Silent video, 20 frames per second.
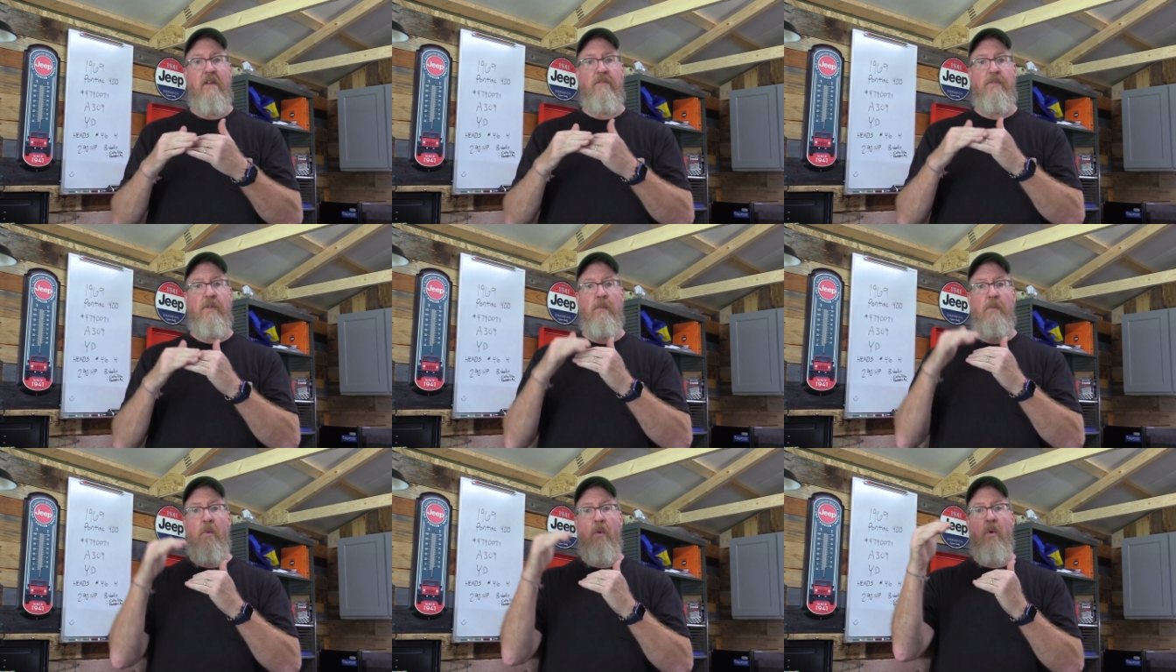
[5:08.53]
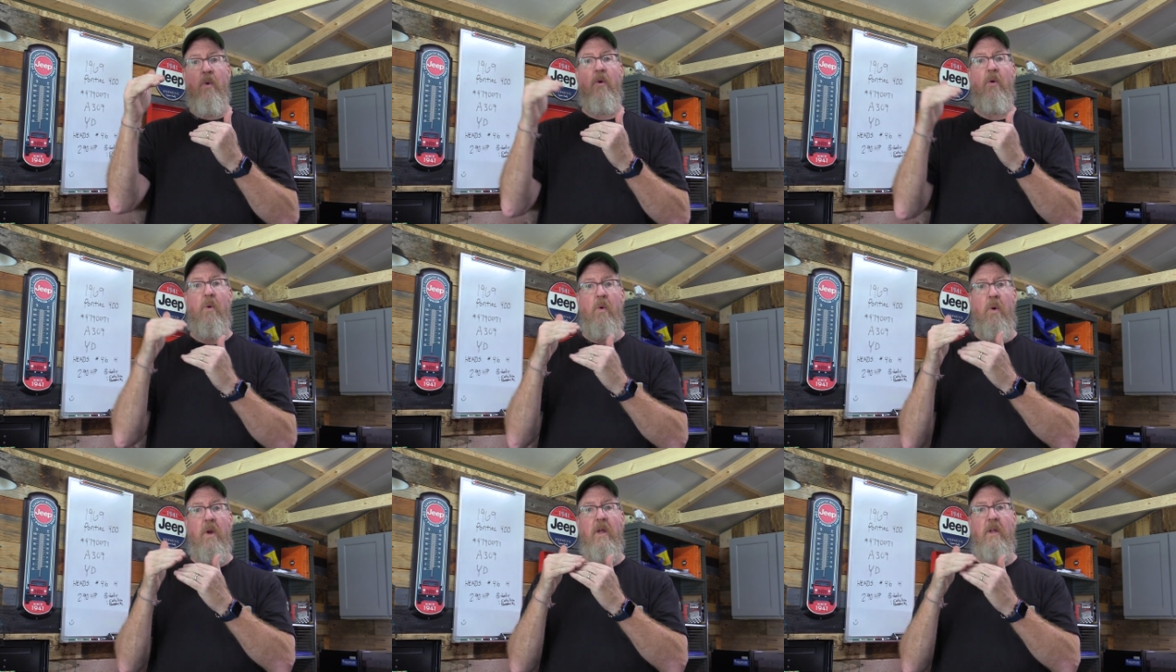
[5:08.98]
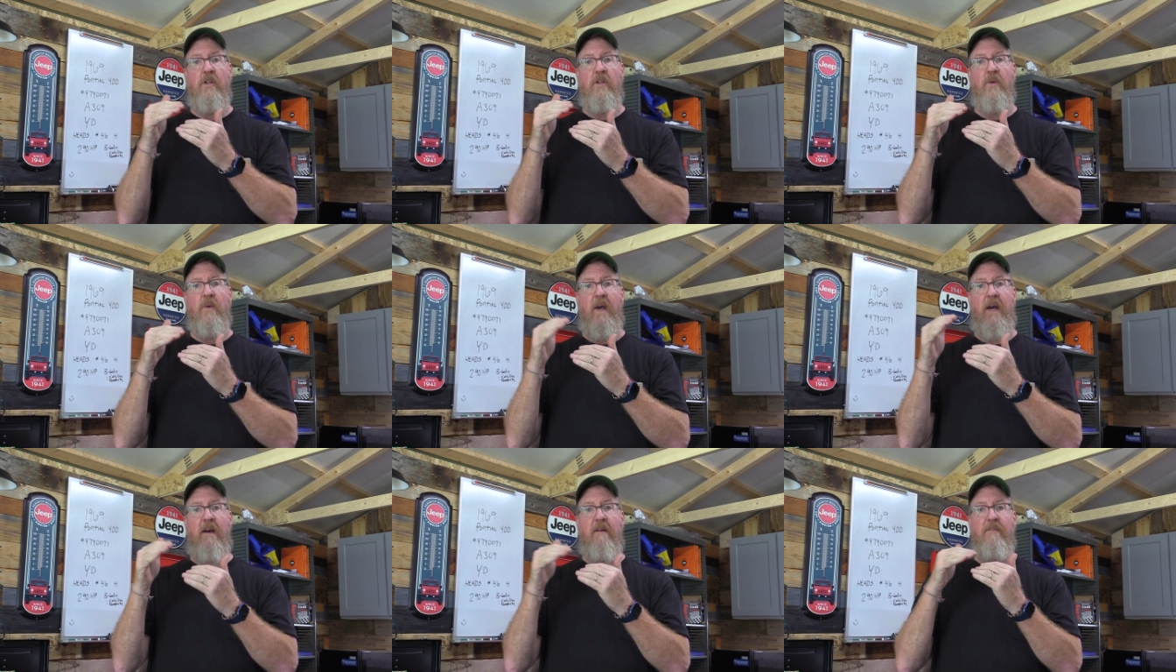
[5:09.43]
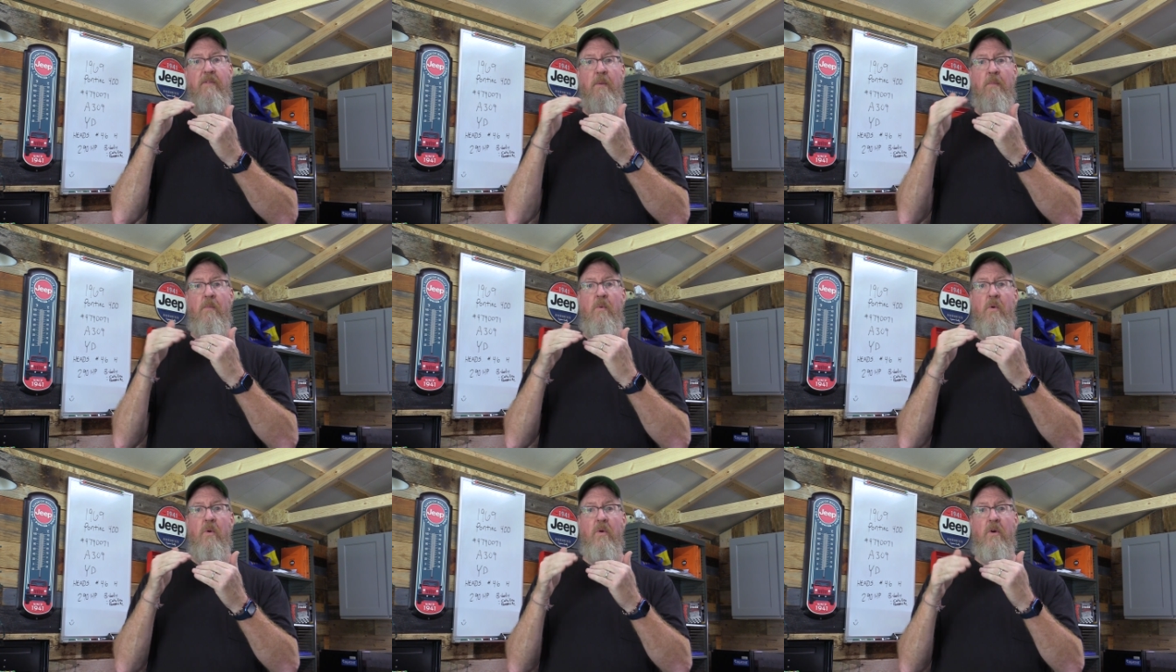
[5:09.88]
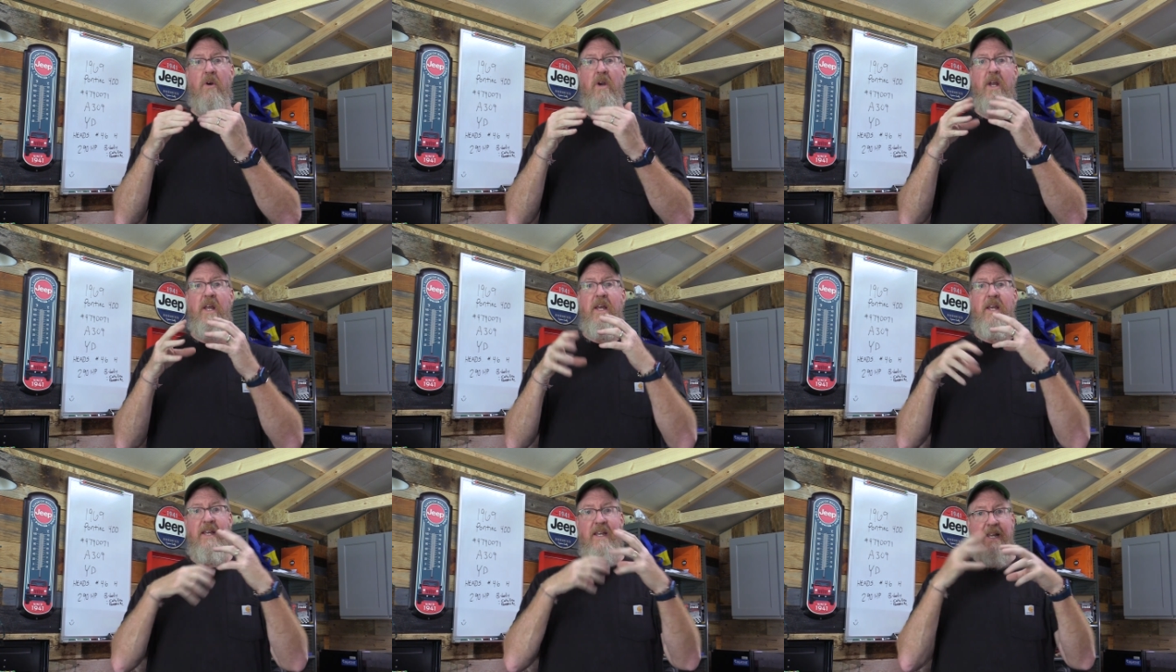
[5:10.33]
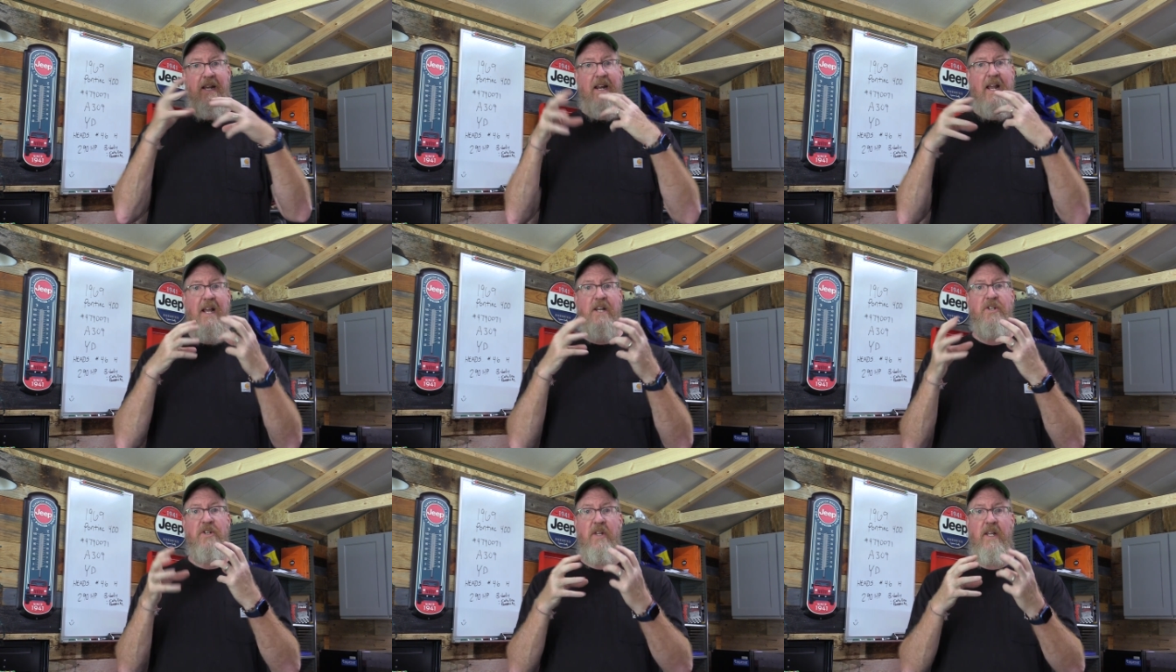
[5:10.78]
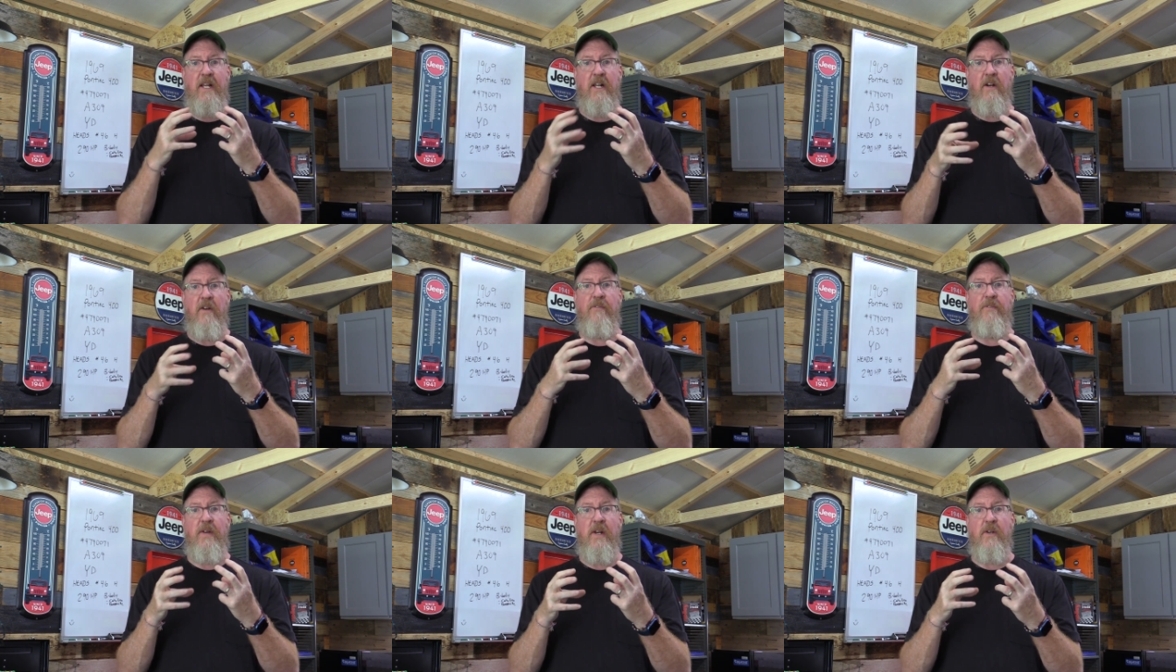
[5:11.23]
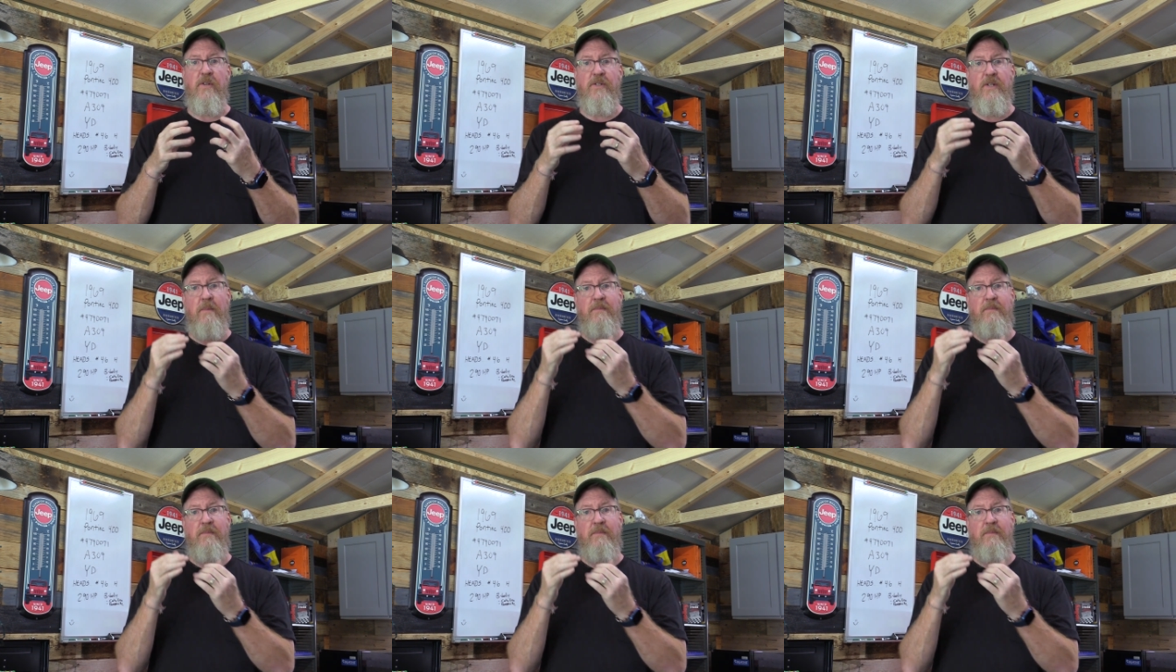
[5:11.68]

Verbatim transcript: the more oil you have, the more it actually interferes.